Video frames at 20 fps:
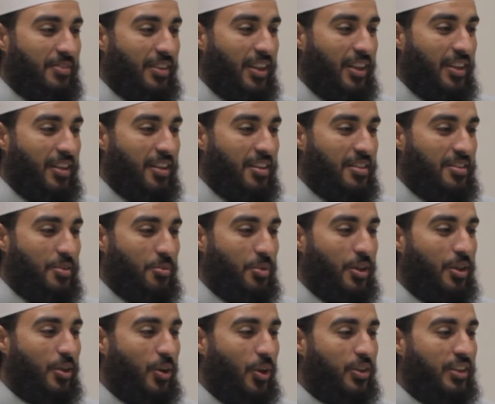it's a
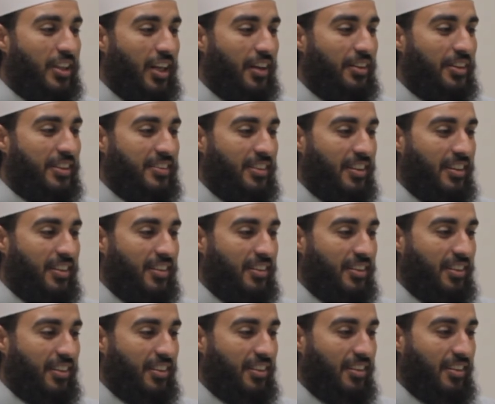well-known character
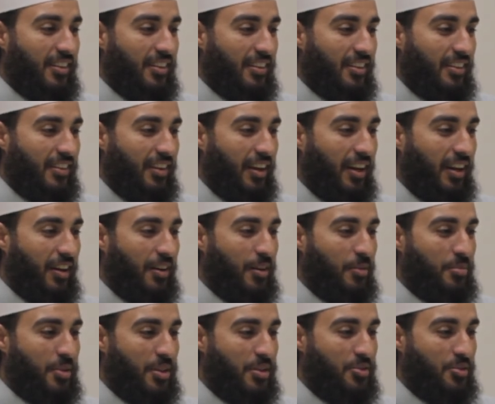in
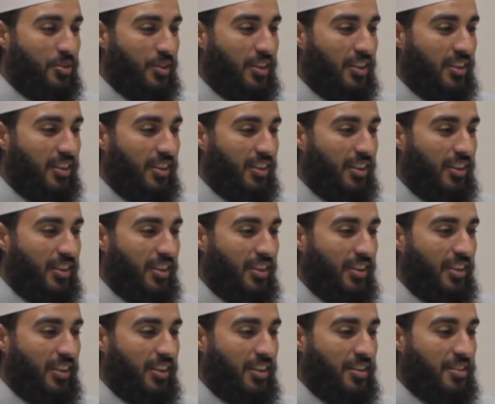Arab history.
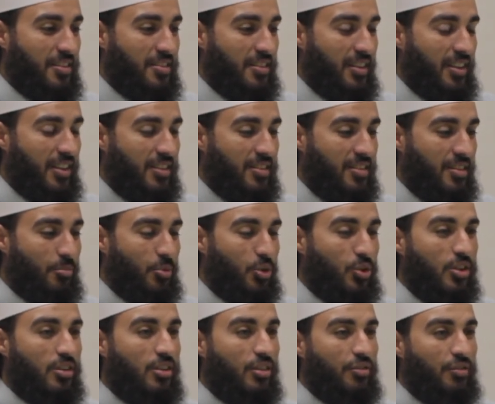He's a
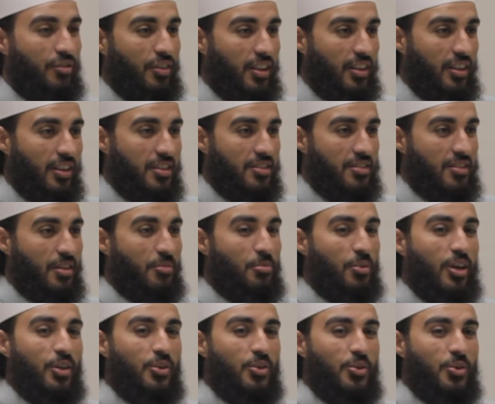mutataffil. He's
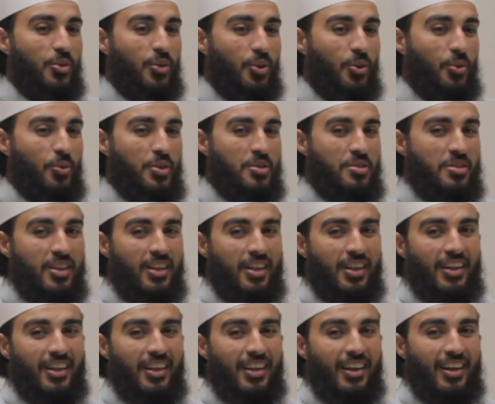someone who always
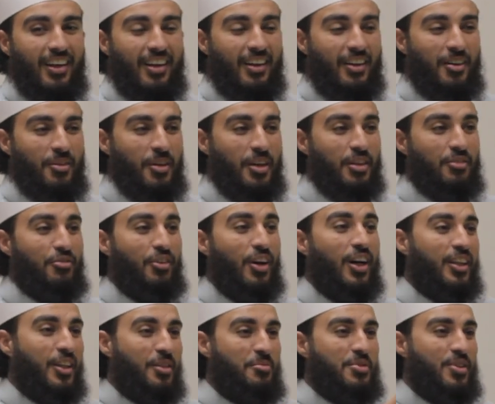
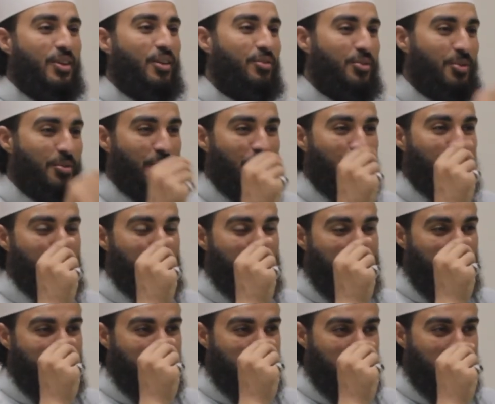invite himself to people's
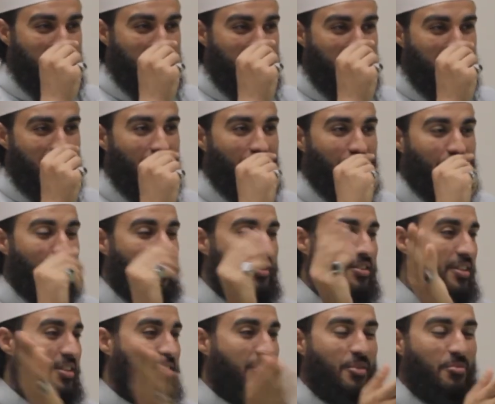houses. If he
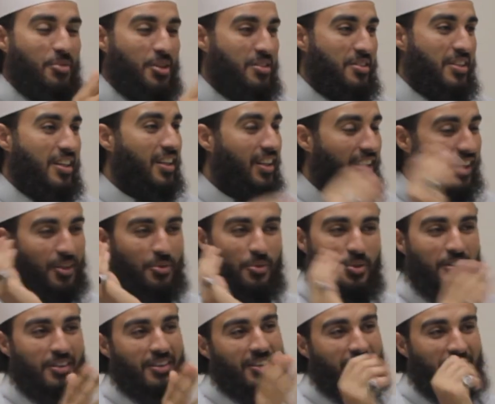sees someone's
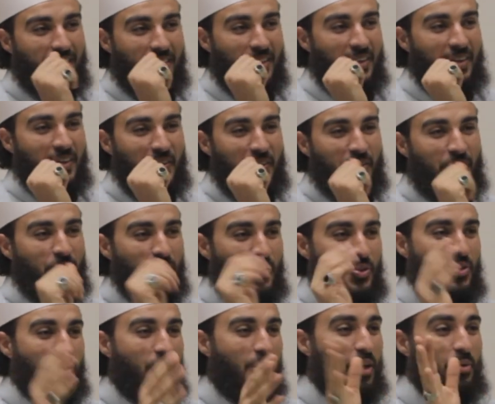eating,
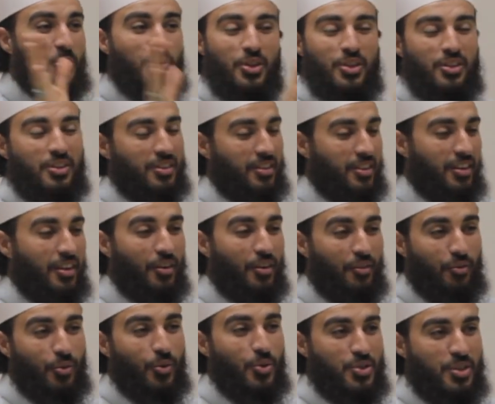he would
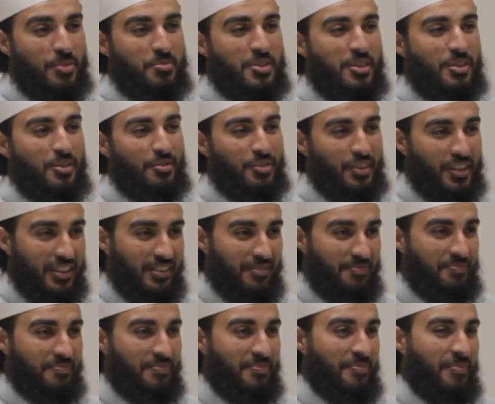force himself
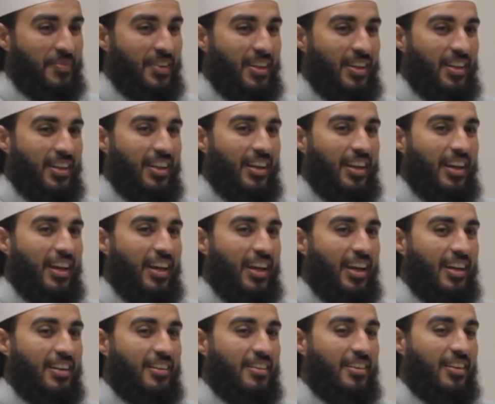in.
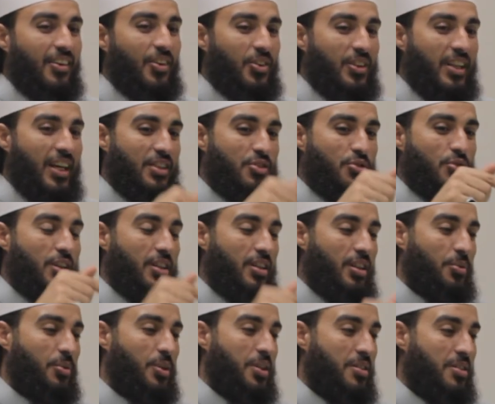And on that street
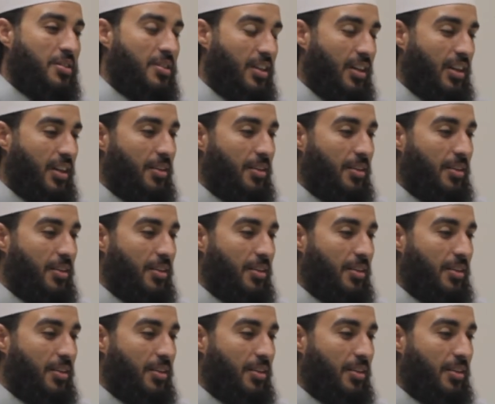there was